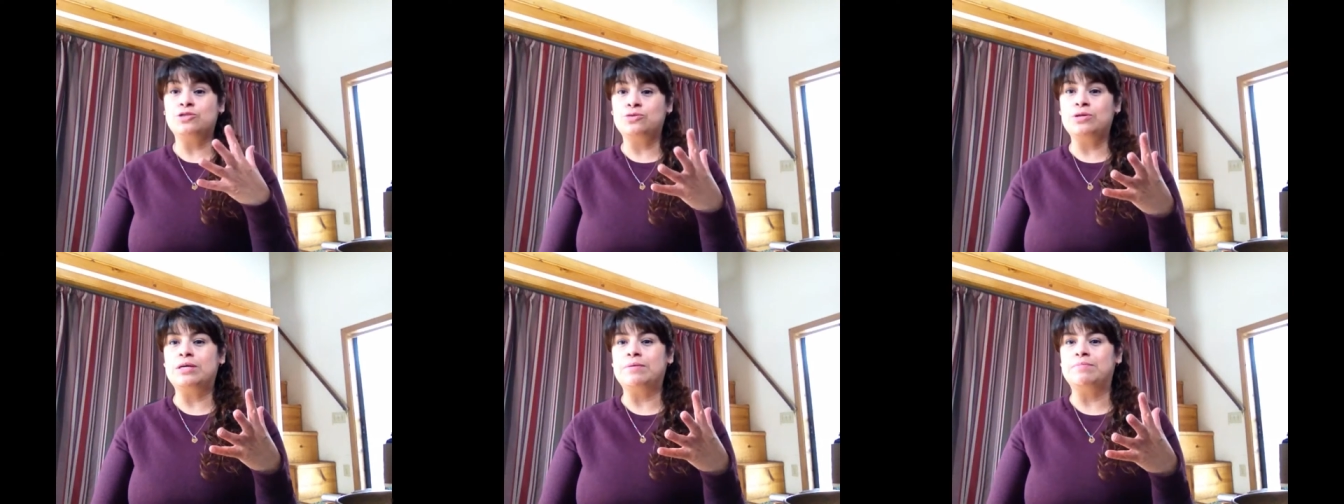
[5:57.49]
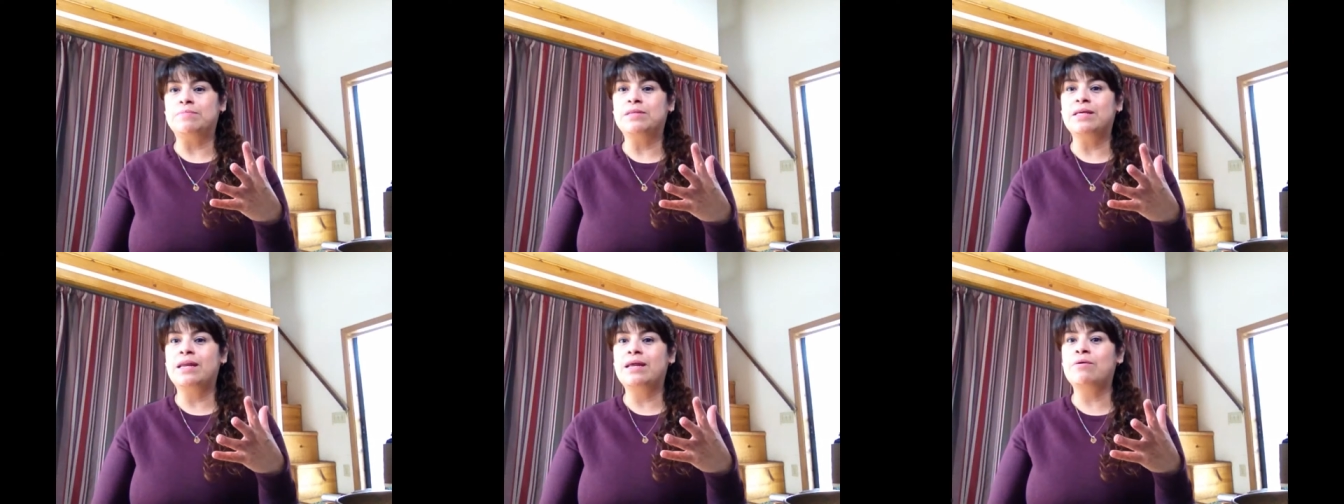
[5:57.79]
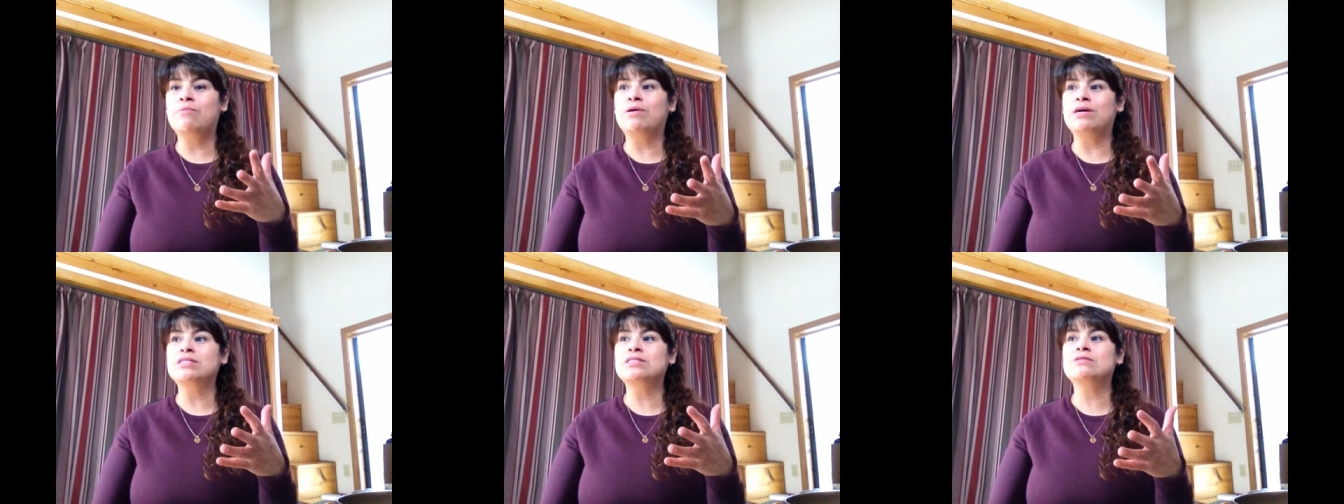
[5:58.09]
dream that
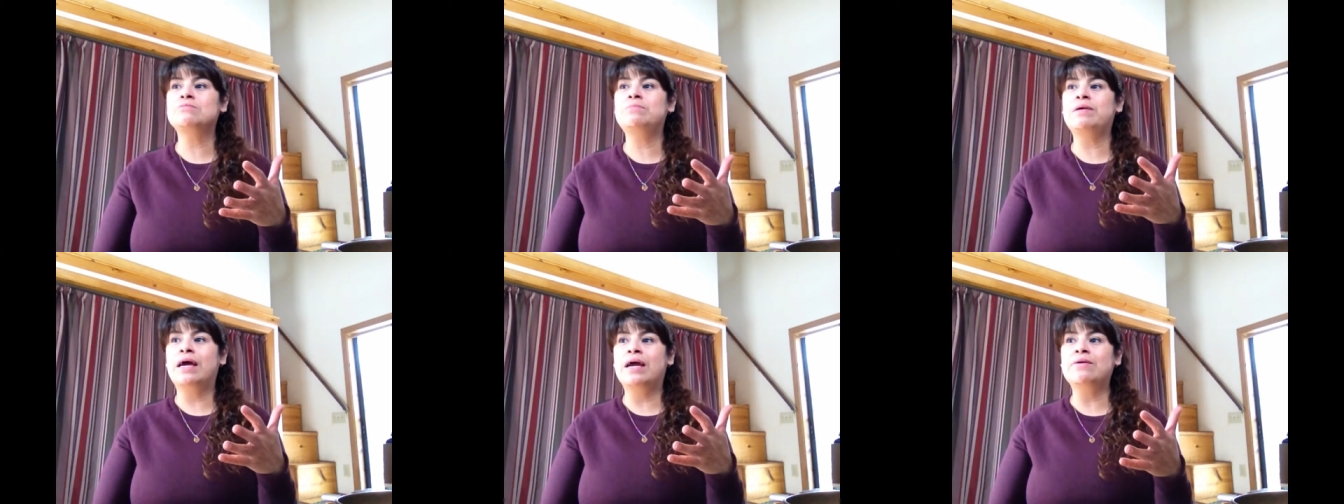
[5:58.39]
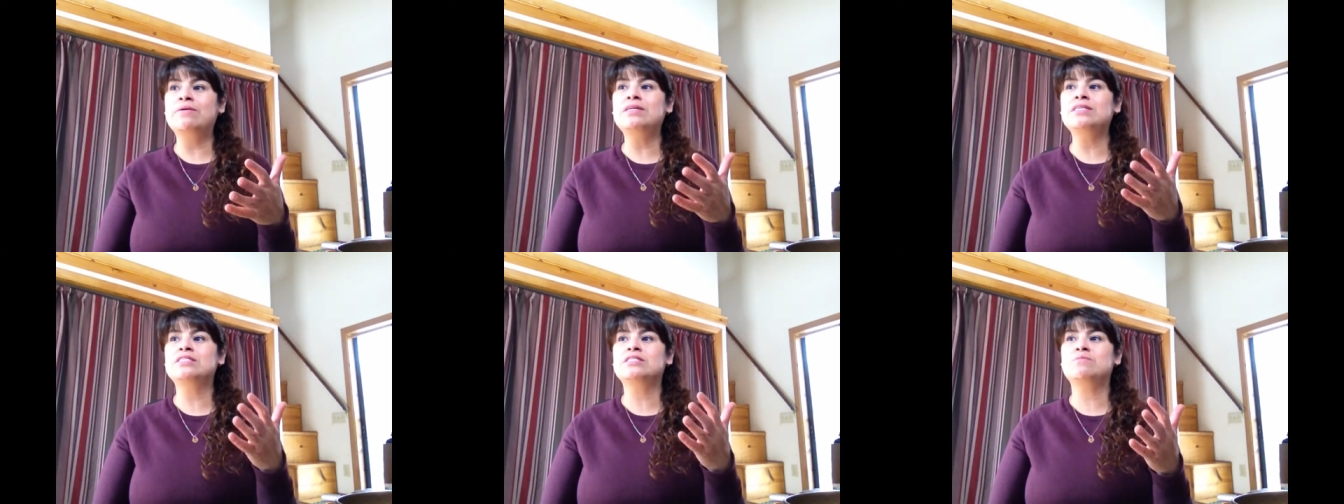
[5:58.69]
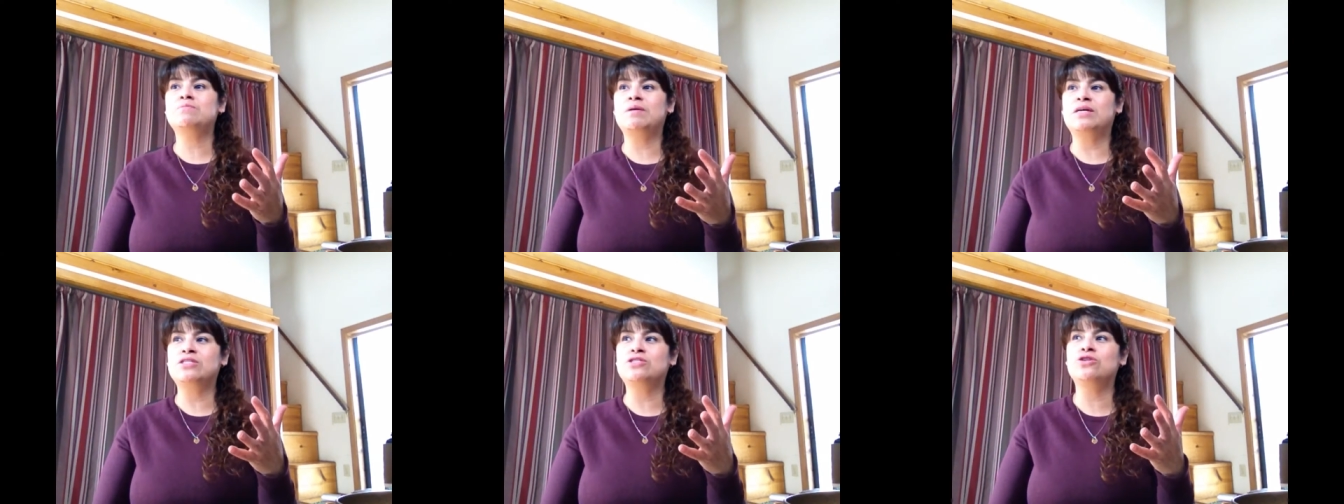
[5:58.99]
it was very
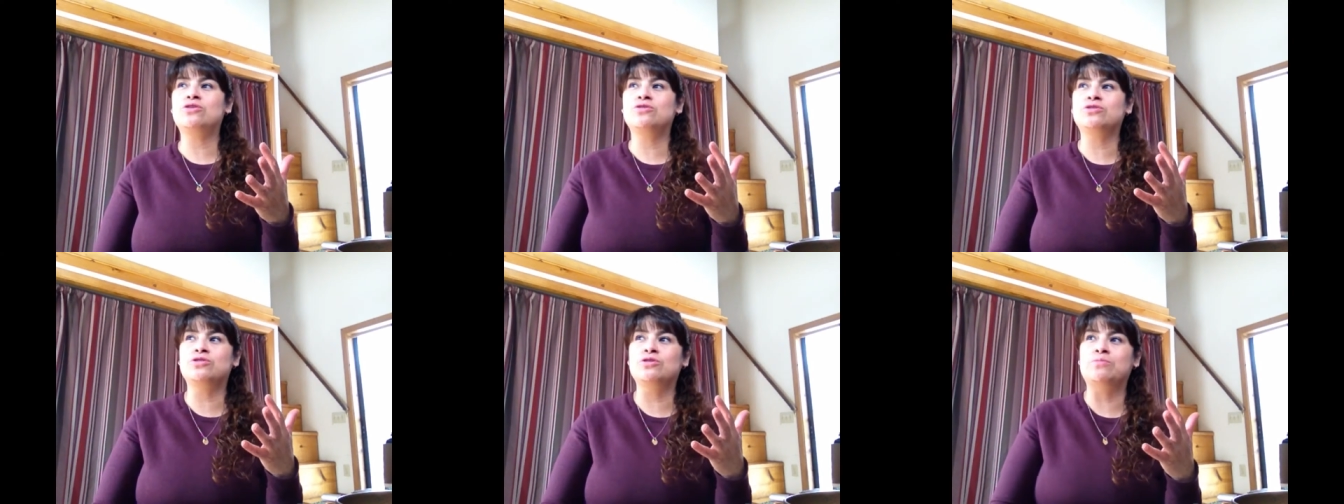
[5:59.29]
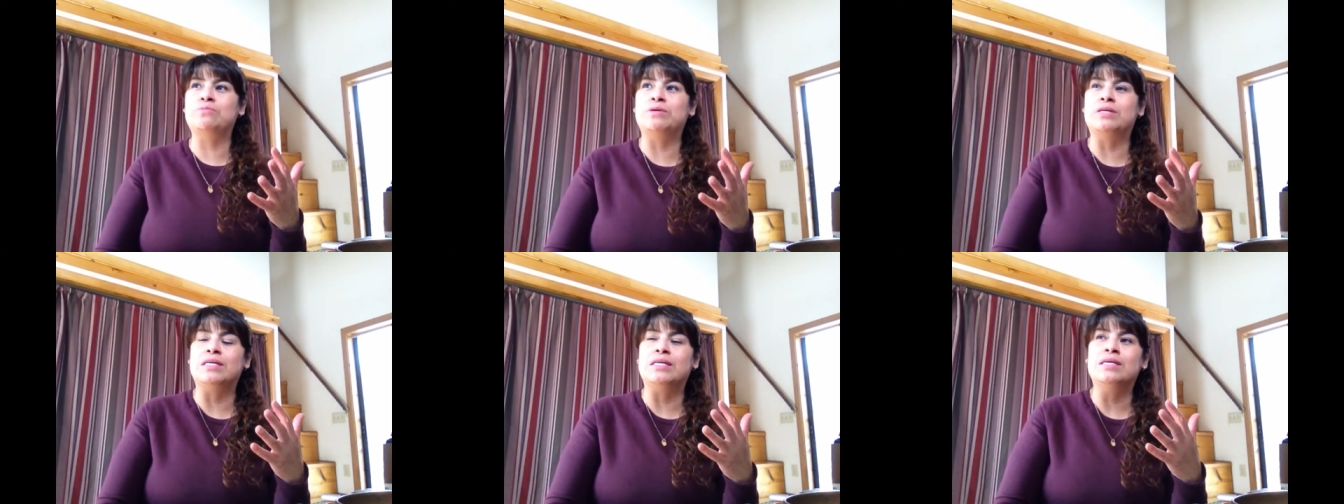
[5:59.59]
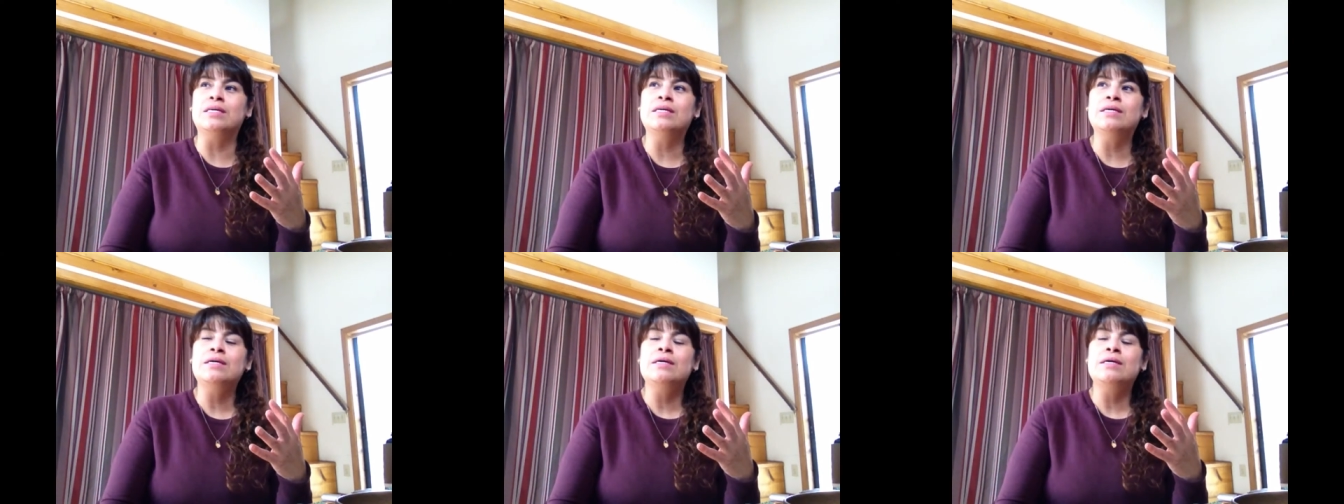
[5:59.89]
special to me.